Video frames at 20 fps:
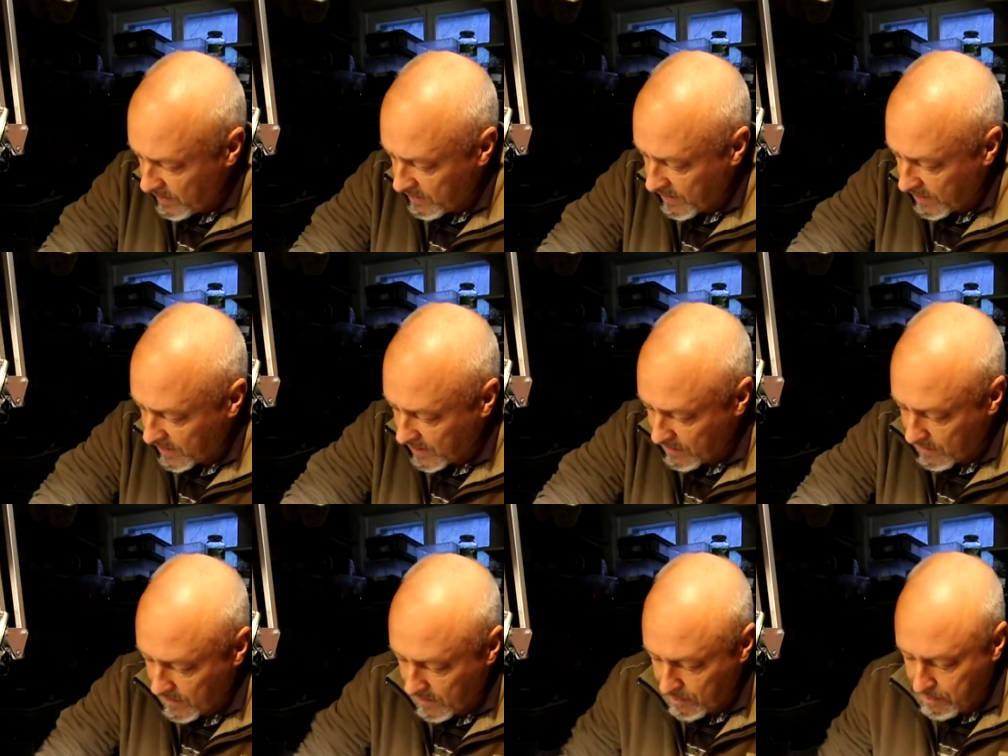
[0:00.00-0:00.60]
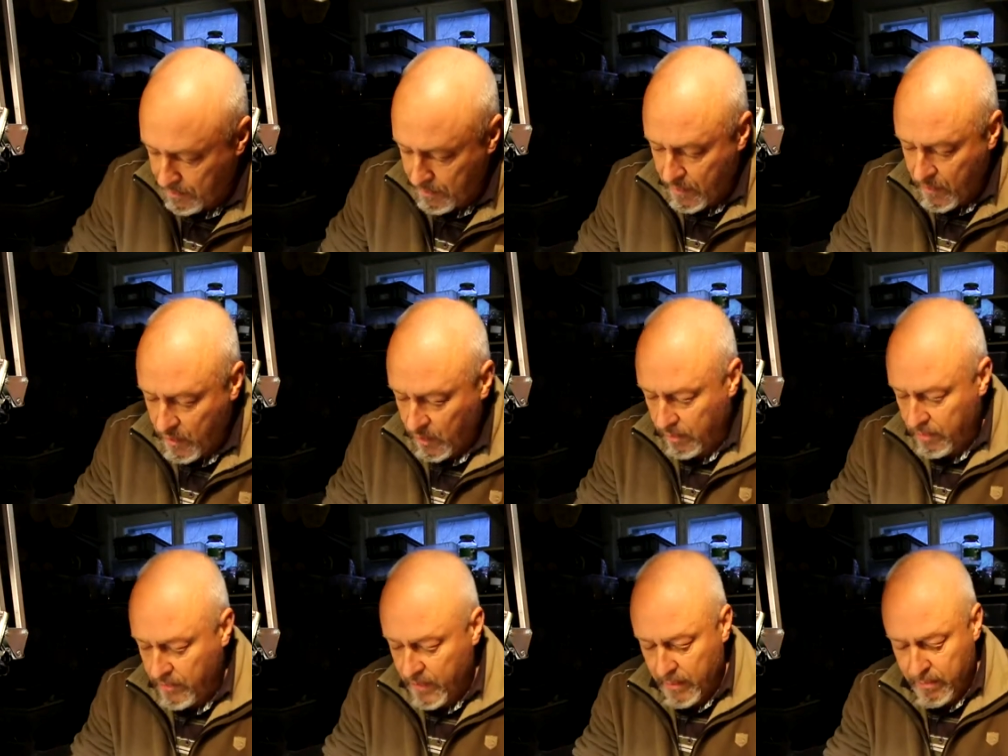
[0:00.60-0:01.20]
that I will
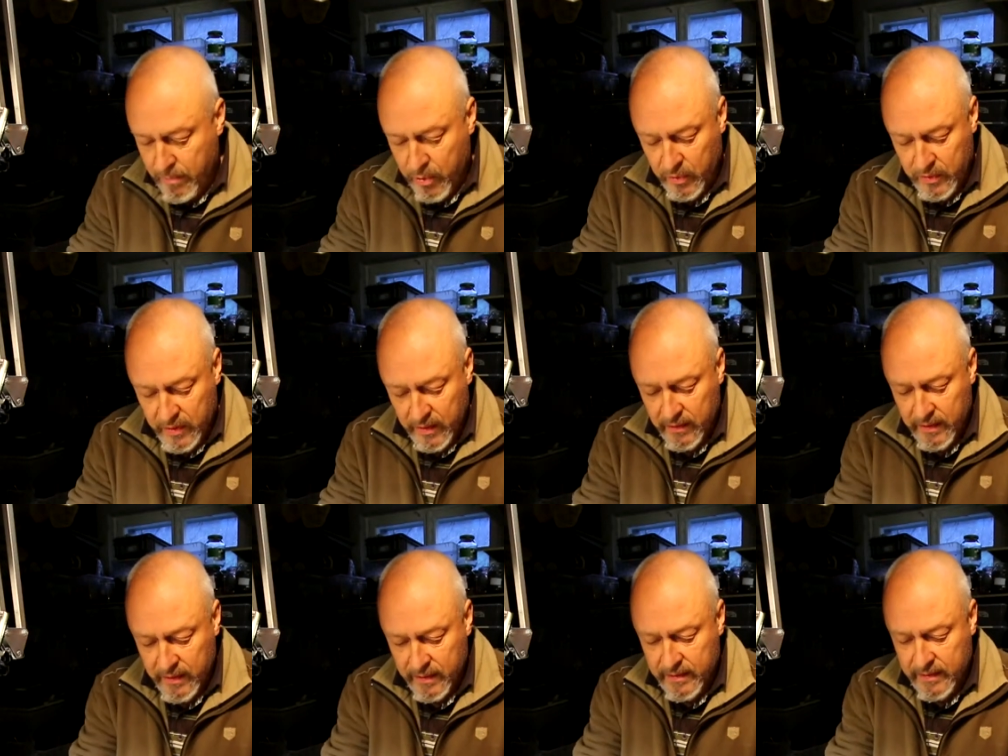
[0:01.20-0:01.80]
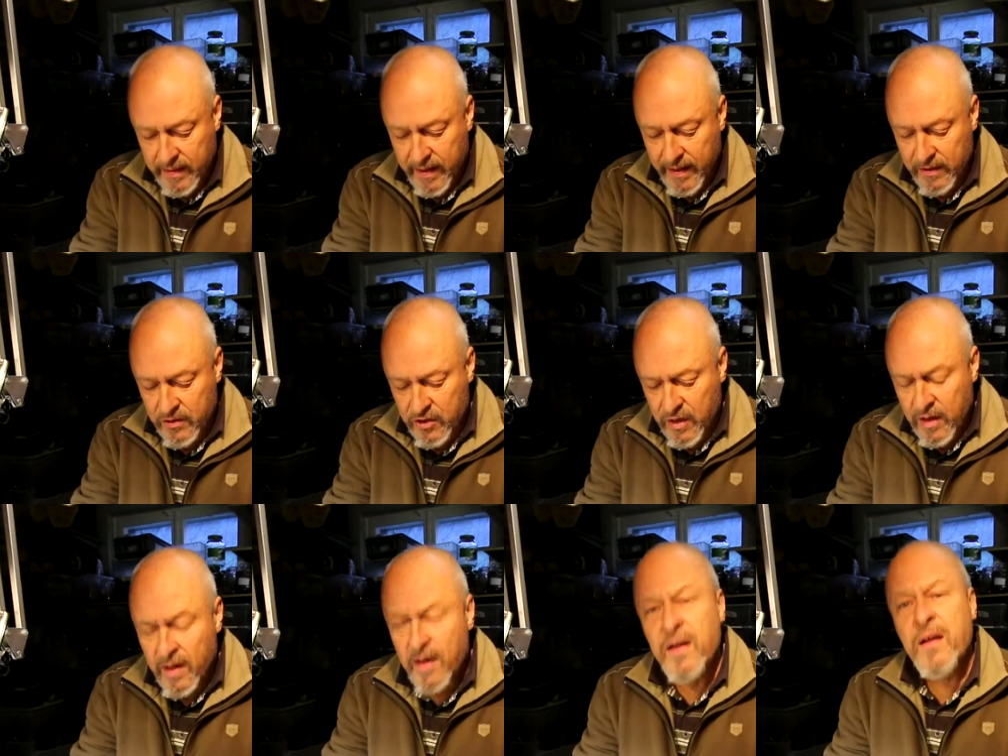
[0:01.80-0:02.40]
put in this cage,